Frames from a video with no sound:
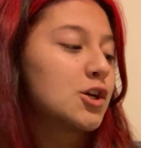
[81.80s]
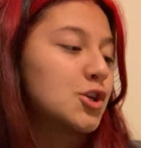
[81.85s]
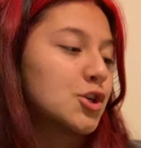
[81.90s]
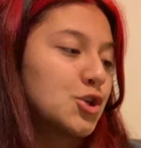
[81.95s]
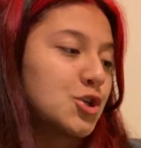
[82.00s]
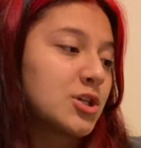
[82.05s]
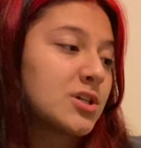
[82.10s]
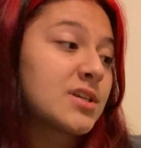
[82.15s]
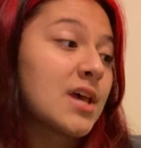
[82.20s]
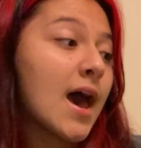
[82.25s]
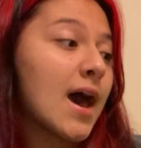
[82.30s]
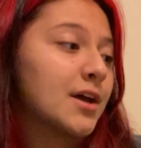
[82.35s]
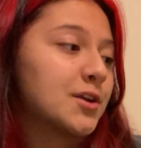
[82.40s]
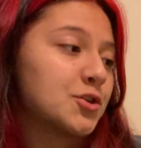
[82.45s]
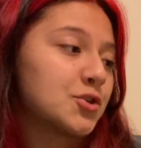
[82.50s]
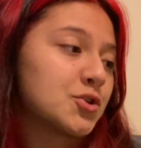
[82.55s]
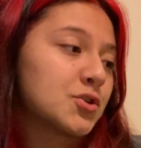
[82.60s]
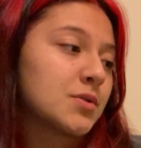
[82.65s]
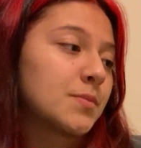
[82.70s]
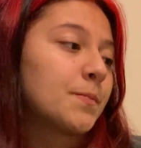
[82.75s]
Just
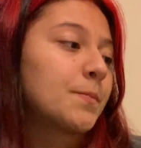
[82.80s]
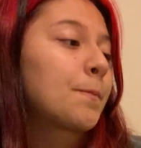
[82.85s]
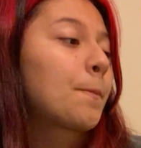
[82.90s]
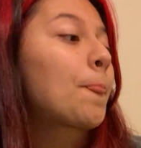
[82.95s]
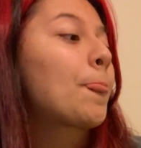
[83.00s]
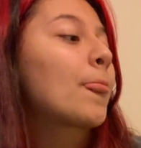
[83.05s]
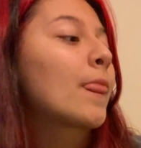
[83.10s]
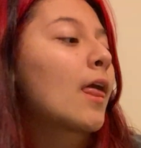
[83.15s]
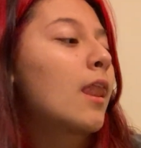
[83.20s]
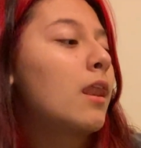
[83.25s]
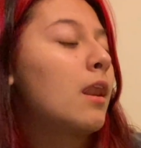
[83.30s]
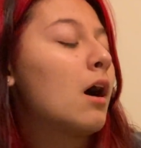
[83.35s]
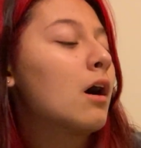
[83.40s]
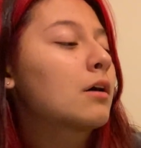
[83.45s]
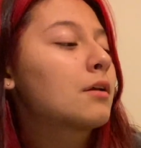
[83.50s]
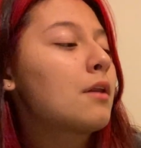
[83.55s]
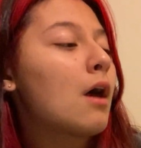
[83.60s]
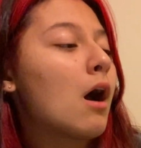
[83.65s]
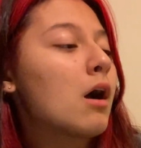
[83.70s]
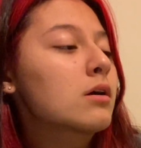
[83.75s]
hatched.
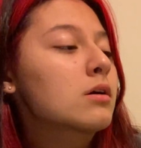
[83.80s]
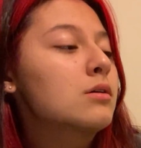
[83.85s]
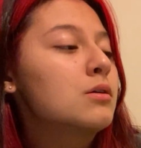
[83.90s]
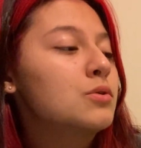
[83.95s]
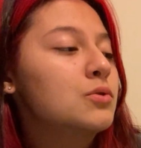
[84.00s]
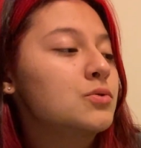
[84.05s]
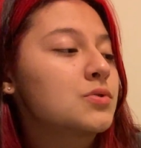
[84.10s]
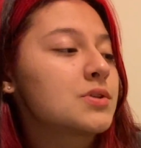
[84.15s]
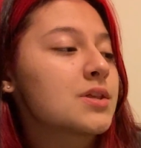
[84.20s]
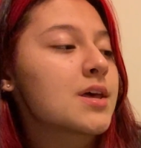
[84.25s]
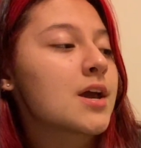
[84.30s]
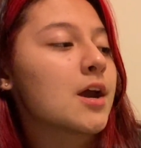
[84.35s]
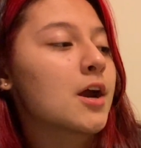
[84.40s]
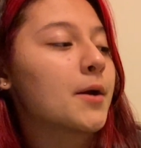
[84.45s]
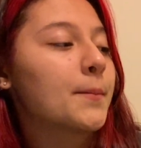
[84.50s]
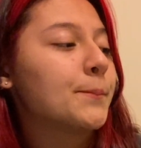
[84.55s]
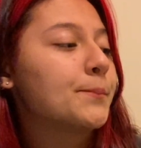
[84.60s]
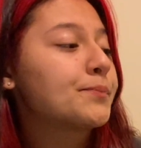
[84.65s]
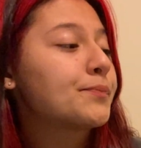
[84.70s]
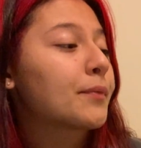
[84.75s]
Knock, knock, who's
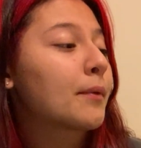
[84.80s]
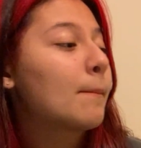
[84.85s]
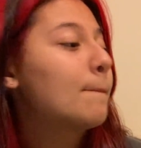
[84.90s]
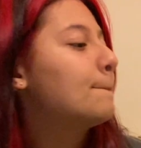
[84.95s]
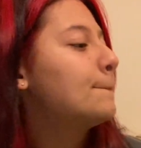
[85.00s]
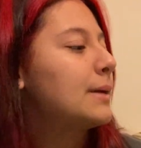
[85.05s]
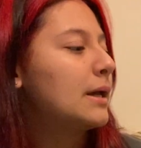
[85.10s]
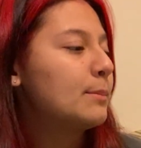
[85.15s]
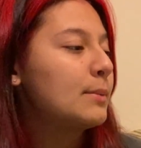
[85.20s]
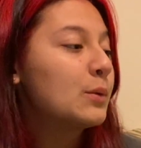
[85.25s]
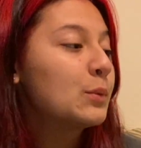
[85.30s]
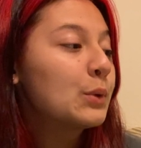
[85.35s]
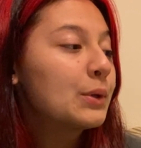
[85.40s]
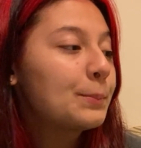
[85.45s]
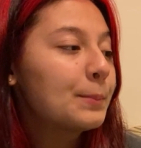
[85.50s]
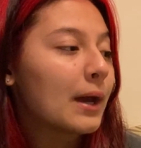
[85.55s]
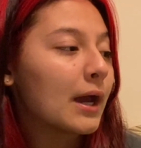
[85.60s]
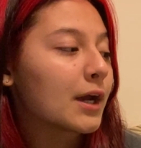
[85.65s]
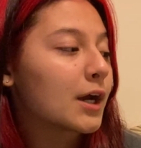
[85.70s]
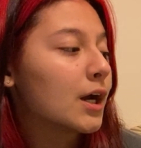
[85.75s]
there? Baby
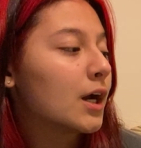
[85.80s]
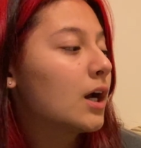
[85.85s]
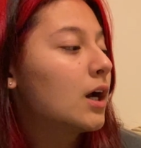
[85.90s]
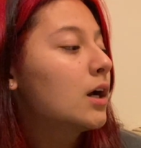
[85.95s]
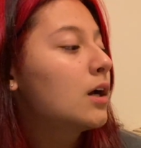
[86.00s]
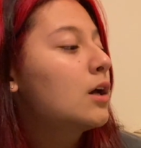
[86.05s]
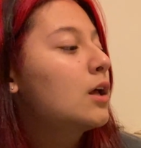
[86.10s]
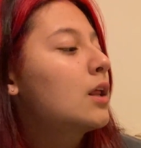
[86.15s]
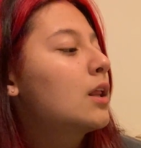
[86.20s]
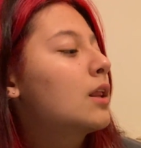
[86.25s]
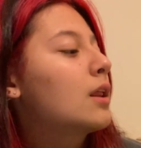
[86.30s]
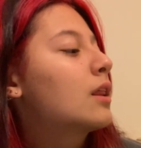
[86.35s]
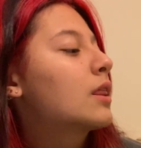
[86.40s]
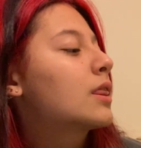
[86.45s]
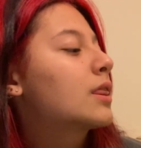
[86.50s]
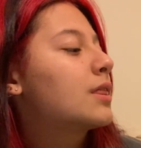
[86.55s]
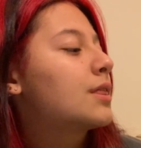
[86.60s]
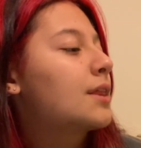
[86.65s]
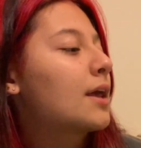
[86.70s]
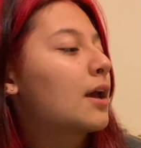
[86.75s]
woodpecker.
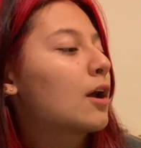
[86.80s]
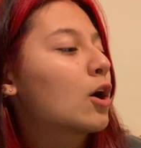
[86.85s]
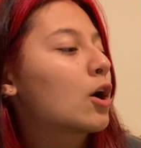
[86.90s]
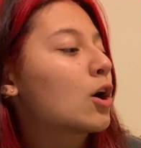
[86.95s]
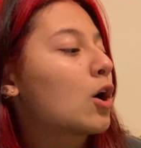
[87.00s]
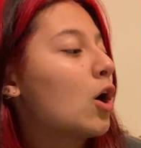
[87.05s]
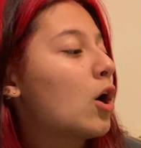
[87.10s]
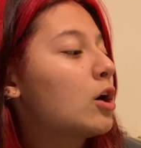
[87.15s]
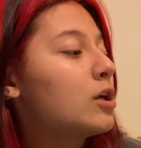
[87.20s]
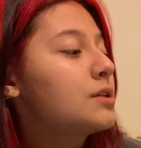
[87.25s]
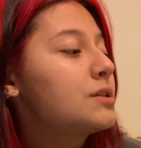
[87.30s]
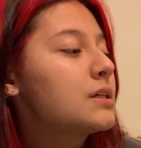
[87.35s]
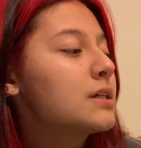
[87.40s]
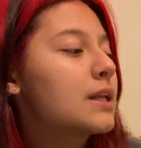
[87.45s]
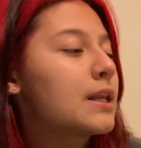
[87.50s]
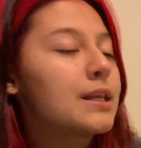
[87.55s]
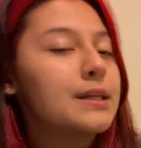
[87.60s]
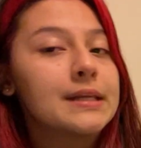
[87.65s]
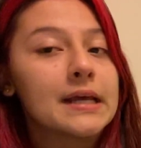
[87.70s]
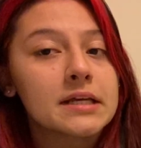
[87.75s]
They are called
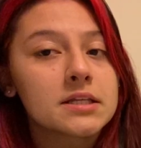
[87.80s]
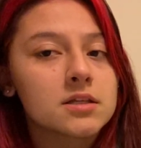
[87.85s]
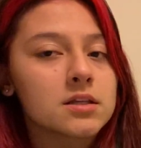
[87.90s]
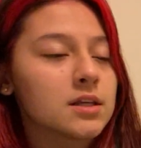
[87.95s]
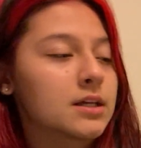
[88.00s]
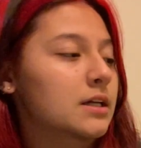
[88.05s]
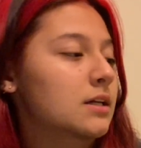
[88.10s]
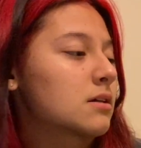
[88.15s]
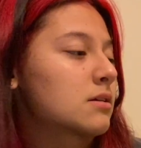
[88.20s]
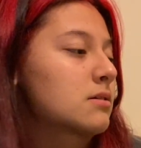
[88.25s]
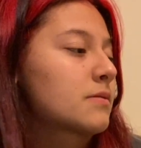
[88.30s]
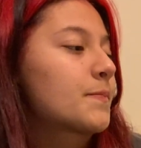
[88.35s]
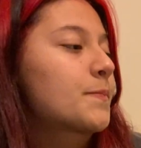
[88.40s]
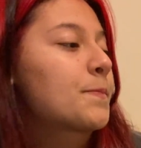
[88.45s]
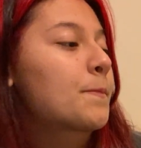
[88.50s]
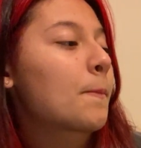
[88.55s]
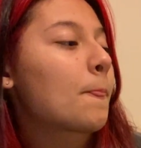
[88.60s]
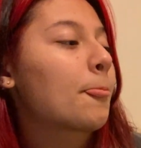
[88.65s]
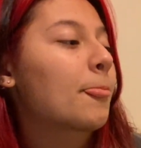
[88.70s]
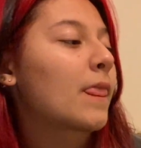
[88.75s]
nestlings.
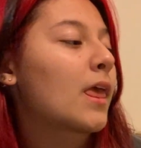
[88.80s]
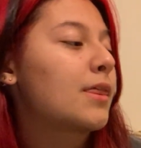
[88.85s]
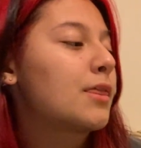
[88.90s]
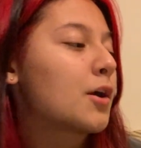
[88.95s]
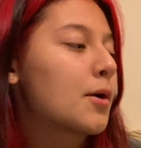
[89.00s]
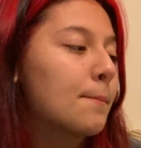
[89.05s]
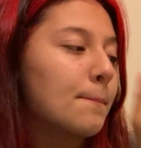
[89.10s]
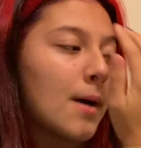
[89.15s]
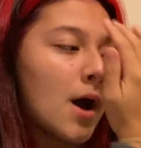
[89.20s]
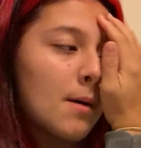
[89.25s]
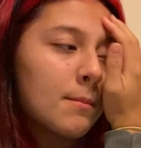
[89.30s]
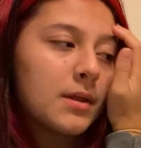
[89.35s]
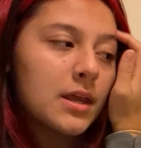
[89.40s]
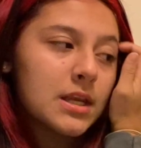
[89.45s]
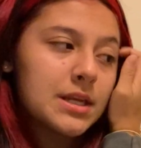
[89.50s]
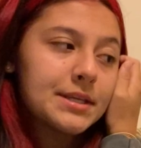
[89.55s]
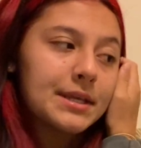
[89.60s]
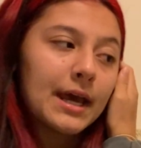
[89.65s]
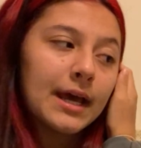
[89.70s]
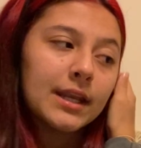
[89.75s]
Their mommy
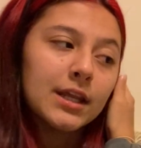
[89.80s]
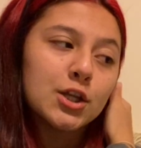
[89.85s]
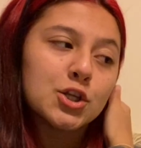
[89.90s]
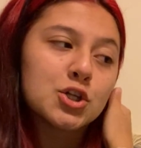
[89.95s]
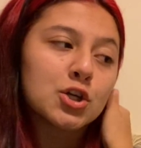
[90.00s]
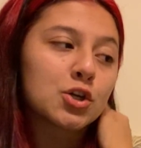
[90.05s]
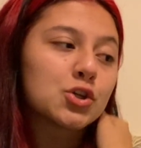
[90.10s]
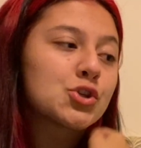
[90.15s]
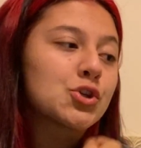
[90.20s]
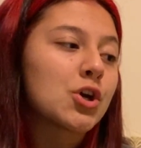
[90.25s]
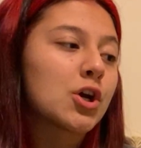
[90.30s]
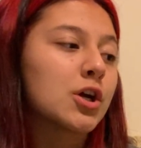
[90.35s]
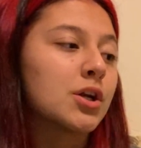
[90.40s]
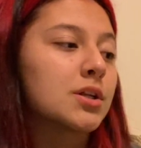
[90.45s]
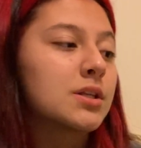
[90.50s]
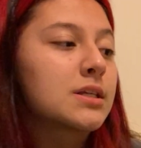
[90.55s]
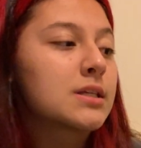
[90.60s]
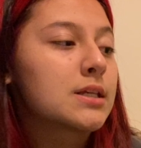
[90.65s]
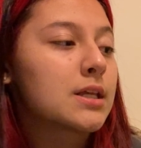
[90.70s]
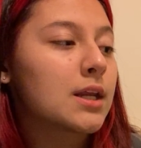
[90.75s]
and daddy took
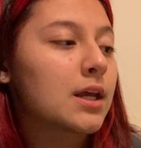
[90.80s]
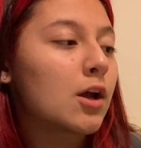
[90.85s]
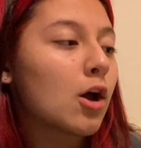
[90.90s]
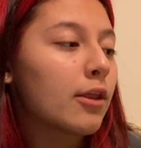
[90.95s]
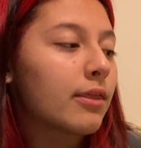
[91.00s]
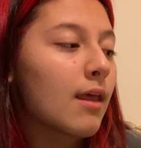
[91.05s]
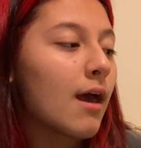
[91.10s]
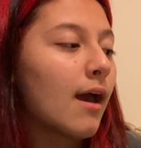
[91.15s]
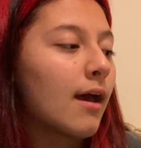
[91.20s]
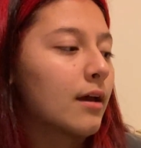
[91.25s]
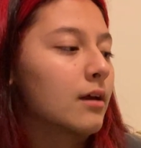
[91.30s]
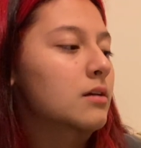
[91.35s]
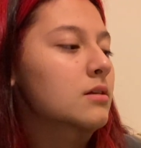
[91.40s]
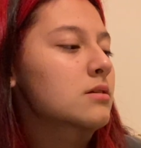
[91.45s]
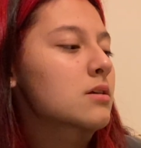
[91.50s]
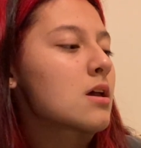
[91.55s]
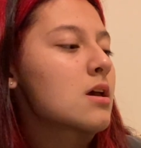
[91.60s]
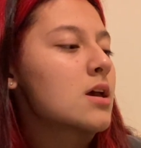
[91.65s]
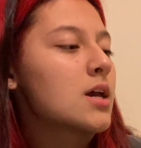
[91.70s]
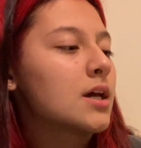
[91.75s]
turns sitting on the eggs.
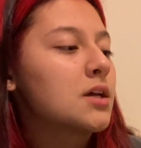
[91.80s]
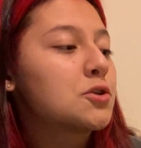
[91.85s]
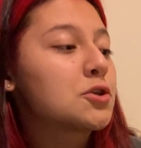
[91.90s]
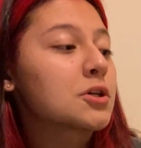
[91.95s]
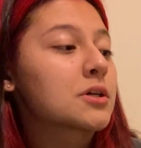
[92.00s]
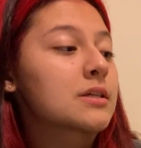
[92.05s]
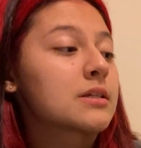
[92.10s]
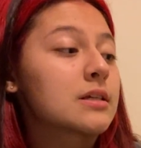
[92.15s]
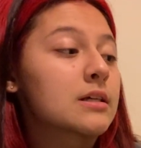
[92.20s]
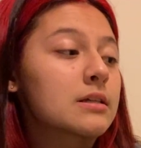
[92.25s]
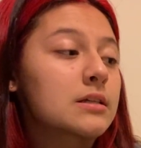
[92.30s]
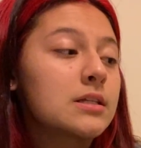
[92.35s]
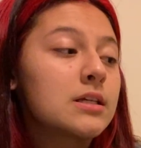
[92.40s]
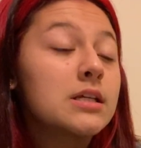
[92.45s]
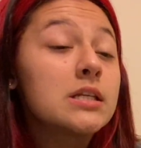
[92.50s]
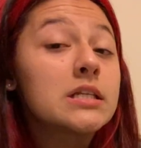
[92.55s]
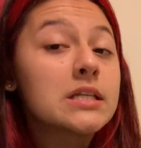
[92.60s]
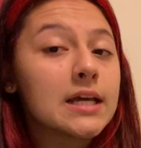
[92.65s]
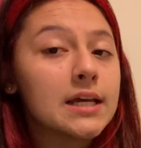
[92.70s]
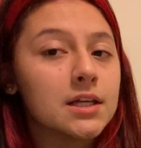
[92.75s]
It took
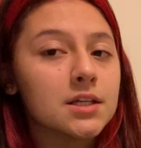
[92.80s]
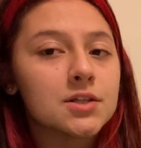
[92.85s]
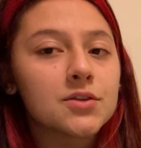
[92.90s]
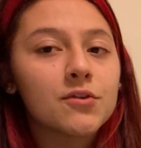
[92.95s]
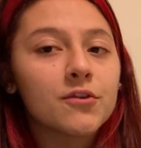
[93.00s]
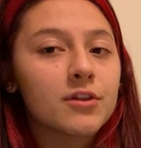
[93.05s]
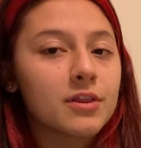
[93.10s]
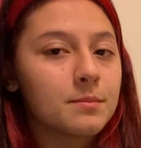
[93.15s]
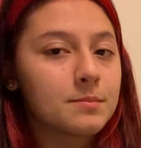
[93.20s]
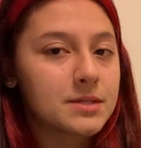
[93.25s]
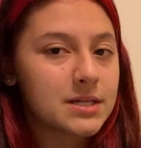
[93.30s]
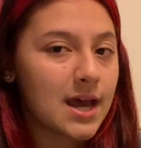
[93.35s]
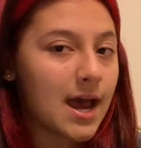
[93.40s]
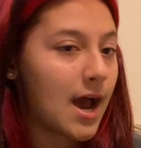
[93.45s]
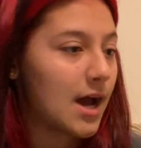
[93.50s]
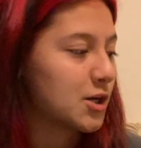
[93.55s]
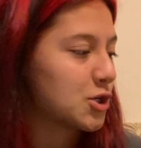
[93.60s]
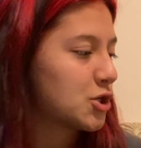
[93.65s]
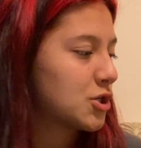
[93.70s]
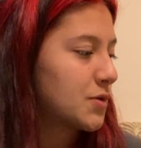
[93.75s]
16 days for them to
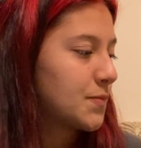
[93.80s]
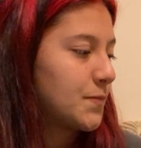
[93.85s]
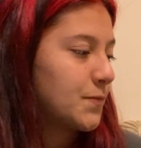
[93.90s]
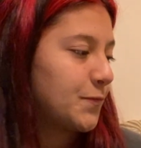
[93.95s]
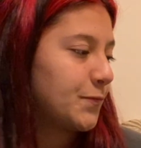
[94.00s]
hatch.